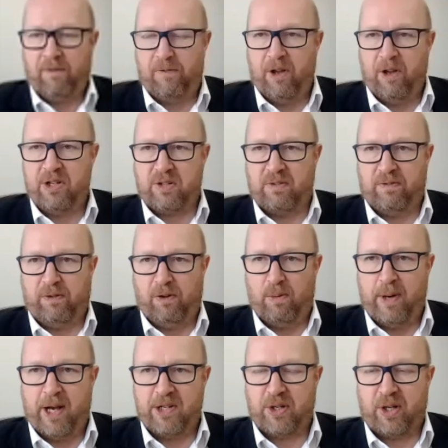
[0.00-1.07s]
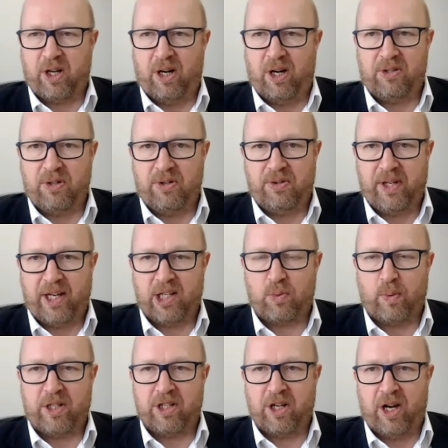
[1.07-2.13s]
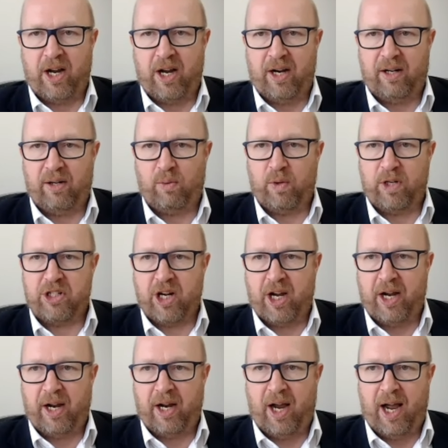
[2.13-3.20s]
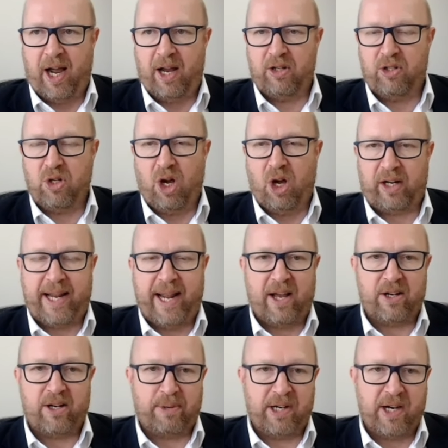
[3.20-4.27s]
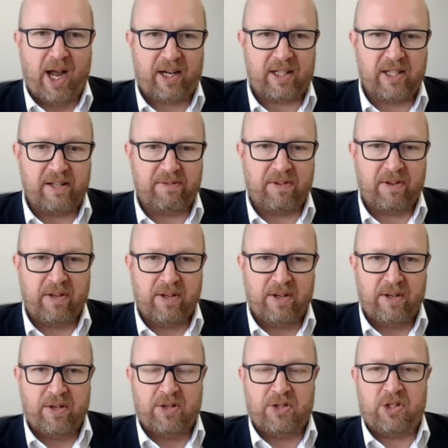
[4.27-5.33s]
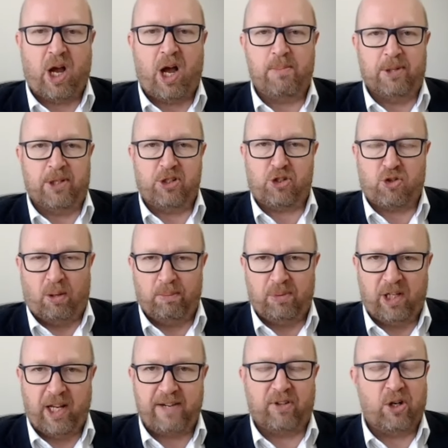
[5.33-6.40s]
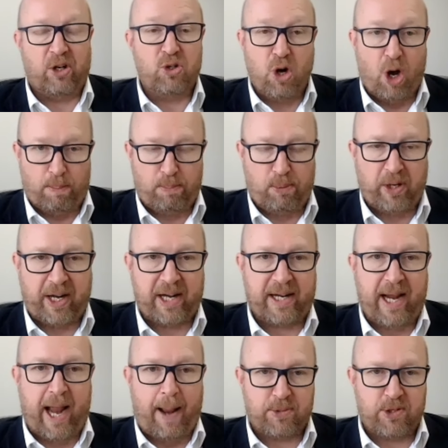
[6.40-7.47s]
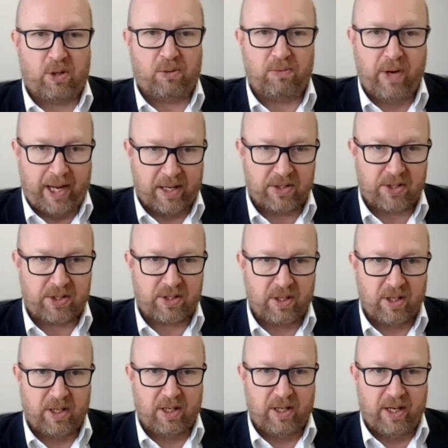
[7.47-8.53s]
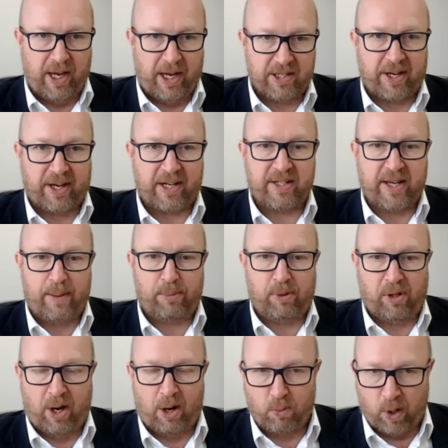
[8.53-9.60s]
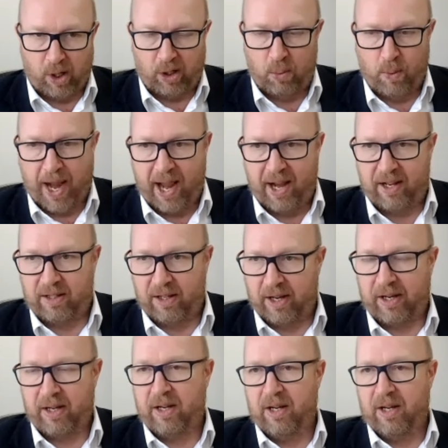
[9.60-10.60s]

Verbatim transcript: first and foremost, i have got to do things which are which are, are not counterproductive. So I'm a strong believer in not putting caps on rents, as an example. I'm well aware that the